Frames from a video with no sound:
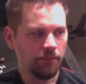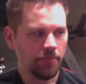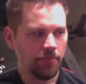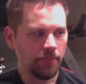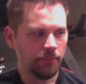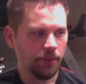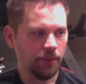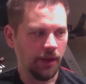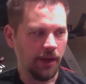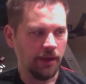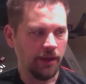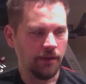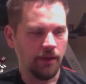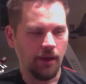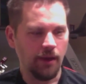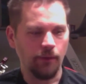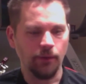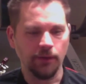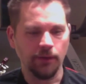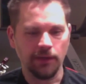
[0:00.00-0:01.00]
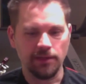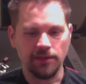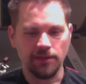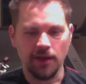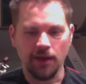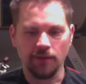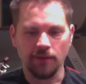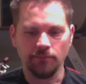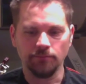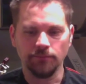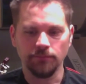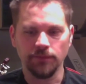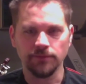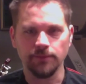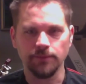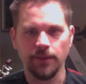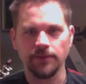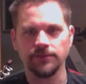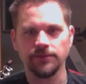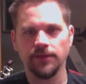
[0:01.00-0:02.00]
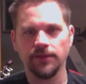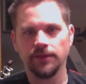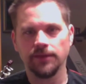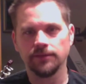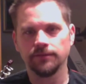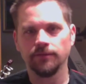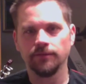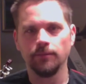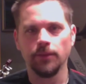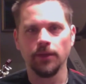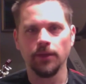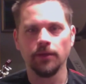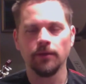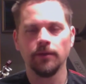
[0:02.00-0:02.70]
But I really thought this makes sense for me.